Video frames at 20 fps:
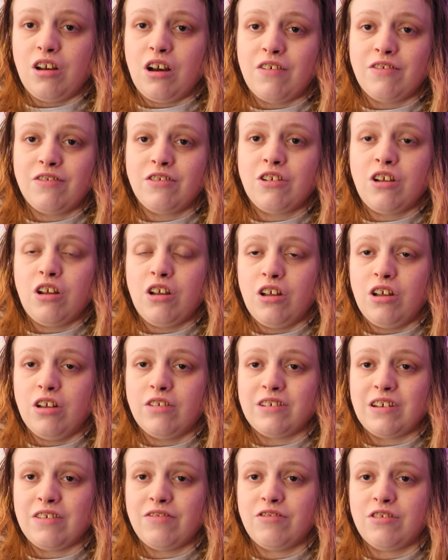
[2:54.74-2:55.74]

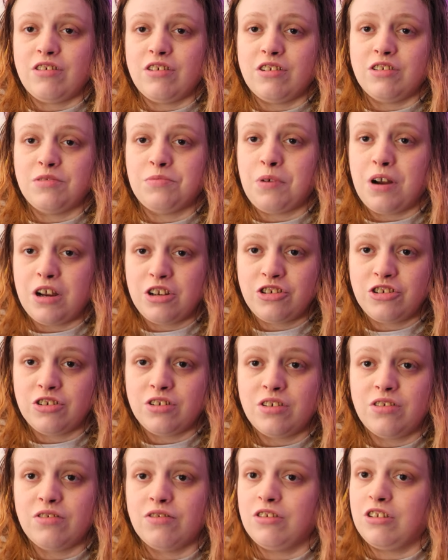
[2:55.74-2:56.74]
occurs after a
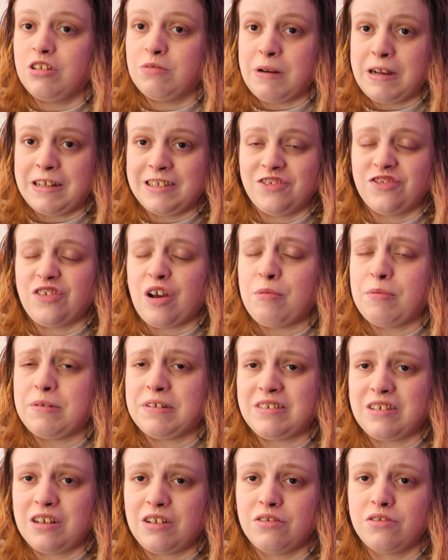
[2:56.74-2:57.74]
depression or a depressive
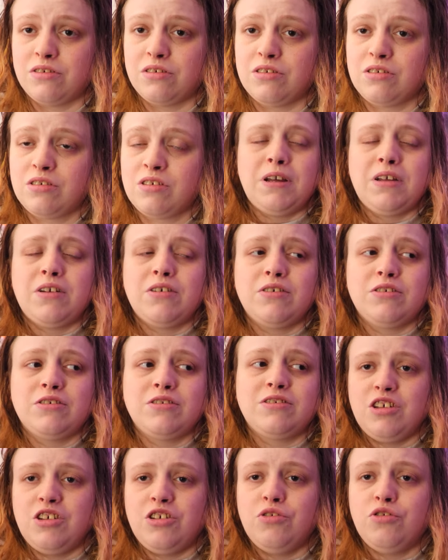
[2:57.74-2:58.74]
episode
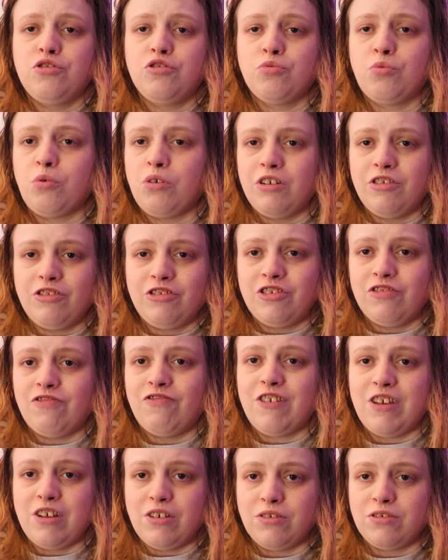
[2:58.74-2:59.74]
because you just want to
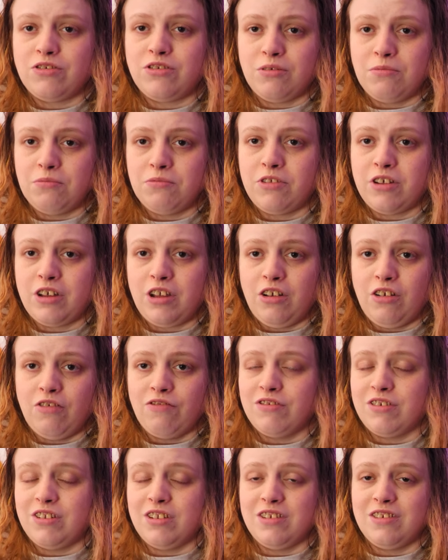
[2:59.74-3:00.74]
feel something
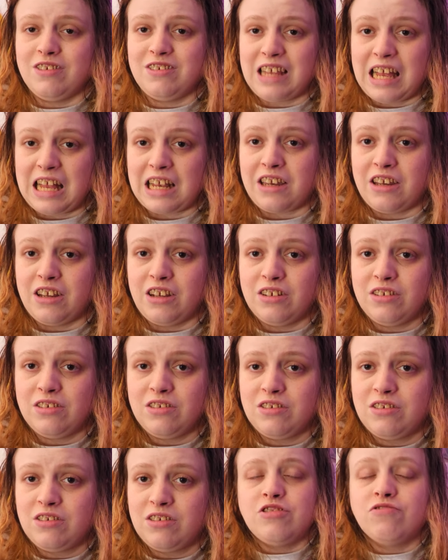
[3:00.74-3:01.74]
other than
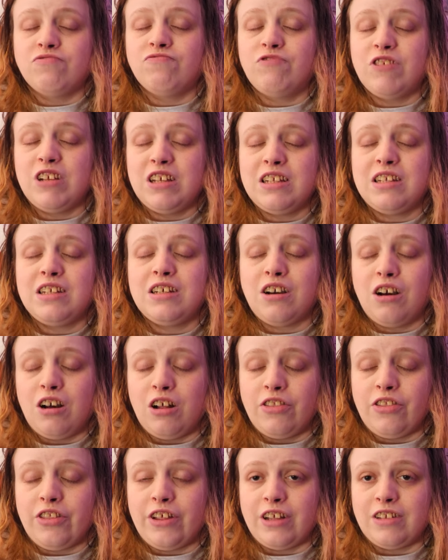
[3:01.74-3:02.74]
sadness. It's a really
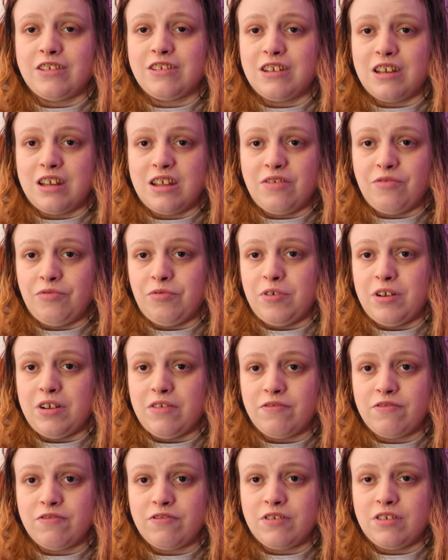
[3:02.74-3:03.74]
hard thing to live
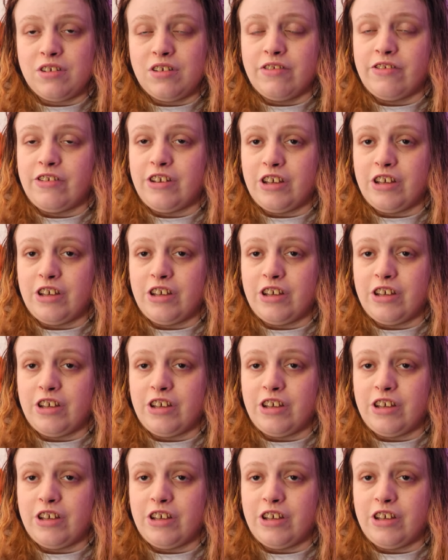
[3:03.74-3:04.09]
with and